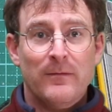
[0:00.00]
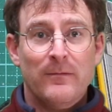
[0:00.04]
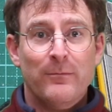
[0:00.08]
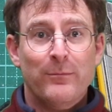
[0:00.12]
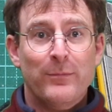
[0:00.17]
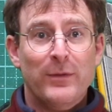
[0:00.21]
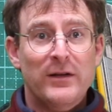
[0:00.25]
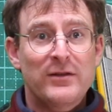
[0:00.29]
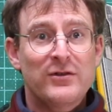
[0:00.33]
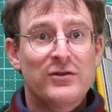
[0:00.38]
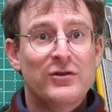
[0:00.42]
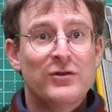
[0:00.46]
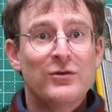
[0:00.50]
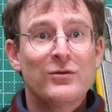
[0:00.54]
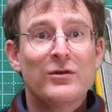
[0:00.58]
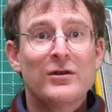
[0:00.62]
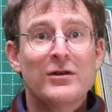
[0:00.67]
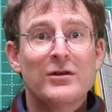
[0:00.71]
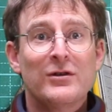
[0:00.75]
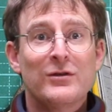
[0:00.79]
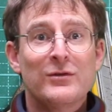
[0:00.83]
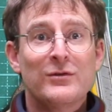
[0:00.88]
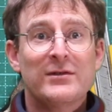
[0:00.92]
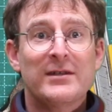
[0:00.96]
but you can
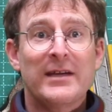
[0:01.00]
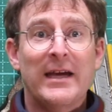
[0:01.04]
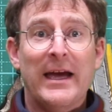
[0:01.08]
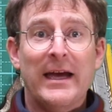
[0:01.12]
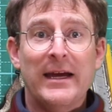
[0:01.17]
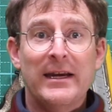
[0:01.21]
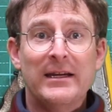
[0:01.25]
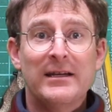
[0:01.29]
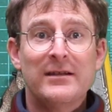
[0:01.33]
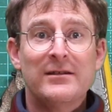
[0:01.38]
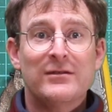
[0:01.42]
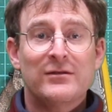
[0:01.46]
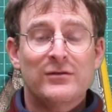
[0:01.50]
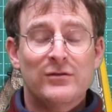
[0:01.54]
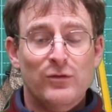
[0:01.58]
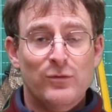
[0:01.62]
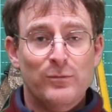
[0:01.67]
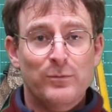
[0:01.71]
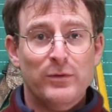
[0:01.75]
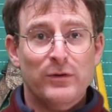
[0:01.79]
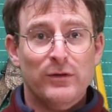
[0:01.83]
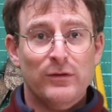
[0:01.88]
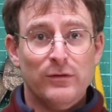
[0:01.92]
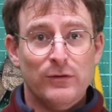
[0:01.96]
use any
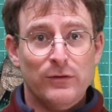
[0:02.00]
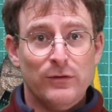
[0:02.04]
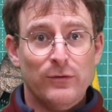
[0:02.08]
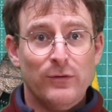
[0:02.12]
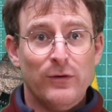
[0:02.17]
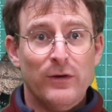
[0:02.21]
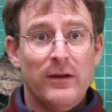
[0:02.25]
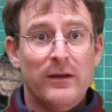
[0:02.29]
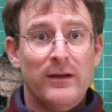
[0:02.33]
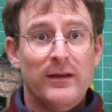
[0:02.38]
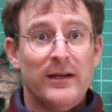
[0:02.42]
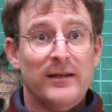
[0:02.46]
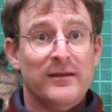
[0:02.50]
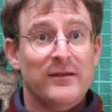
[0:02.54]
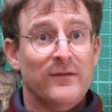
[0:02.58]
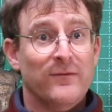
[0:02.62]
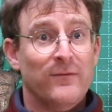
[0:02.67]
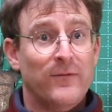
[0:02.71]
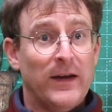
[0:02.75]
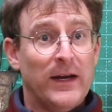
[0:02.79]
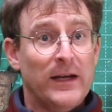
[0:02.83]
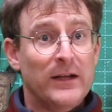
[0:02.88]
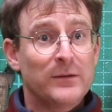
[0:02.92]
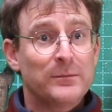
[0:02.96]
super glue that's
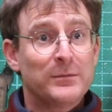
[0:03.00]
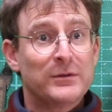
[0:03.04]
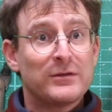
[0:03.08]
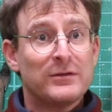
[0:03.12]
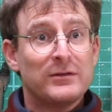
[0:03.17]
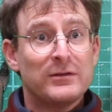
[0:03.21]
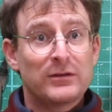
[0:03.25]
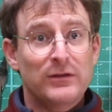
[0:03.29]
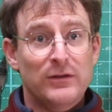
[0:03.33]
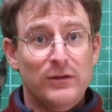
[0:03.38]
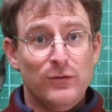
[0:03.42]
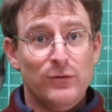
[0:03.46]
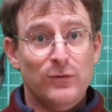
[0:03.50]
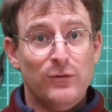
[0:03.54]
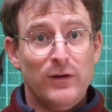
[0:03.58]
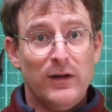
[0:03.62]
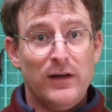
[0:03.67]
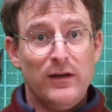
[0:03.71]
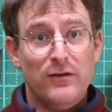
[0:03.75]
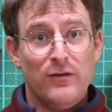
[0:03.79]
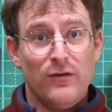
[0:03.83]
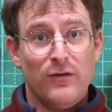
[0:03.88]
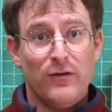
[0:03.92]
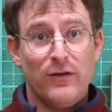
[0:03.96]
available to you
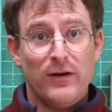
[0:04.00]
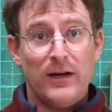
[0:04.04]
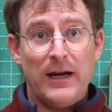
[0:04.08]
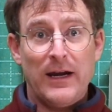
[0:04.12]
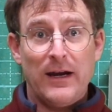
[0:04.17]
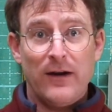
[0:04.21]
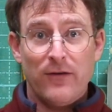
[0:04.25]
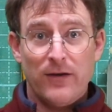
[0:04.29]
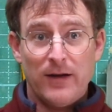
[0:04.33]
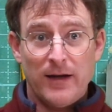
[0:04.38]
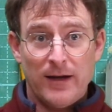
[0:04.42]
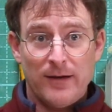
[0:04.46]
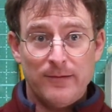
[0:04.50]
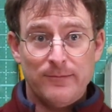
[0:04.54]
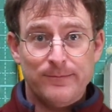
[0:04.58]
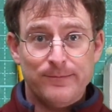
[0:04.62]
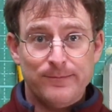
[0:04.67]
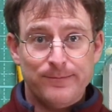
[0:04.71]
in your area.